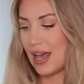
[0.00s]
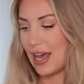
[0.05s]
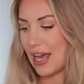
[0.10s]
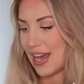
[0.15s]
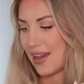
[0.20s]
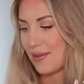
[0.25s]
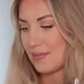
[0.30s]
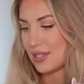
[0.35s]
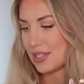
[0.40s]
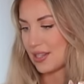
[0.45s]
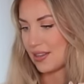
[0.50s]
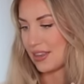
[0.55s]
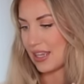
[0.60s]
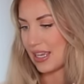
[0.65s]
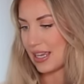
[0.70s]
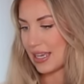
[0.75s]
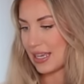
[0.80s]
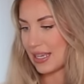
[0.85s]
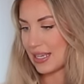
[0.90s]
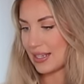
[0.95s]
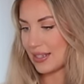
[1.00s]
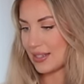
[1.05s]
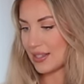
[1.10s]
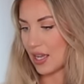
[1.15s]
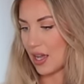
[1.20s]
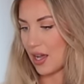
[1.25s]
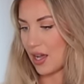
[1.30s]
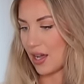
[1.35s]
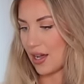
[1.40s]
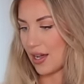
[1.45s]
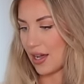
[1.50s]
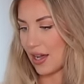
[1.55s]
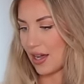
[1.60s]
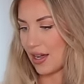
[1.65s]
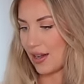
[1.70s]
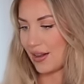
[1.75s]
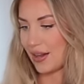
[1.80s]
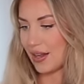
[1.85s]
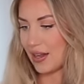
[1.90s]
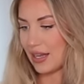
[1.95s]
So these
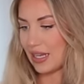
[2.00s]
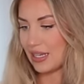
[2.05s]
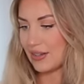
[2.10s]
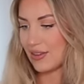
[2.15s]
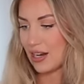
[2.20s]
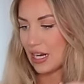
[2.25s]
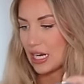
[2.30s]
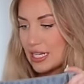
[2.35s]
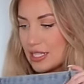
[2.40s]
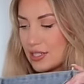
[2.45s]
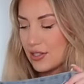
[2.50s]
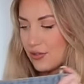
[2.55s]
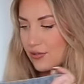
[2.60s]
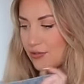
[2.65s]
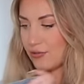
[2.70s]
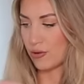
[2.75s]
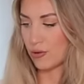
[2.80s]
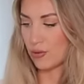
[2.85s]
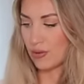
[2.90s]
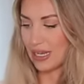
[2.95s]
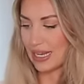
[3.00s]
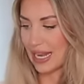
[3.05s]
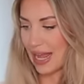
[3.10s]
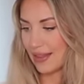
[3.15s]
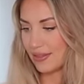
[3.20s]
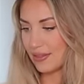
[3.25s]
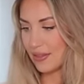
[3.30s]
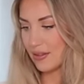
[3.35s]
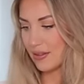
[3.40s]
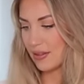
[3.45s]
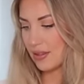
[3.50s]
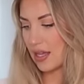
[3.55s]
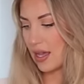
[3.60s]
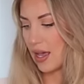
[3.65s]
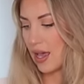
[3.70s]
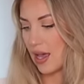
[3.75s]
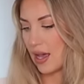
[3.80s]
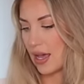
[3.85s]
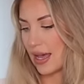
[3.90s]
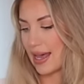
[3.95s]
are high-rise full length
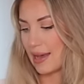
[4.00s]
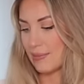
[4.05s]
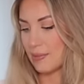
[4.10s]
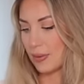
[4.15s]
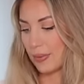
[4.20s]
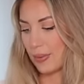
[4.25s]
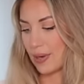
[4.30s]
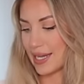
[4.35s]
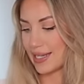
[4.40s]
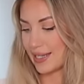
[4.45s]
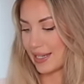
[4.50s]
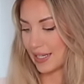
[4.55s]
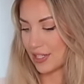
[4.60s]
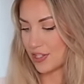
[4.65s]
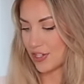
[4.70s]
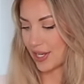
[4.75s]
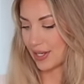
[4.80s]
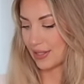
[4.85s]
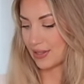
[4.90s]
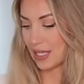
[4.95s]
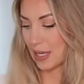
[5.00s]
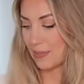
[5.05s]
wide leg jeans.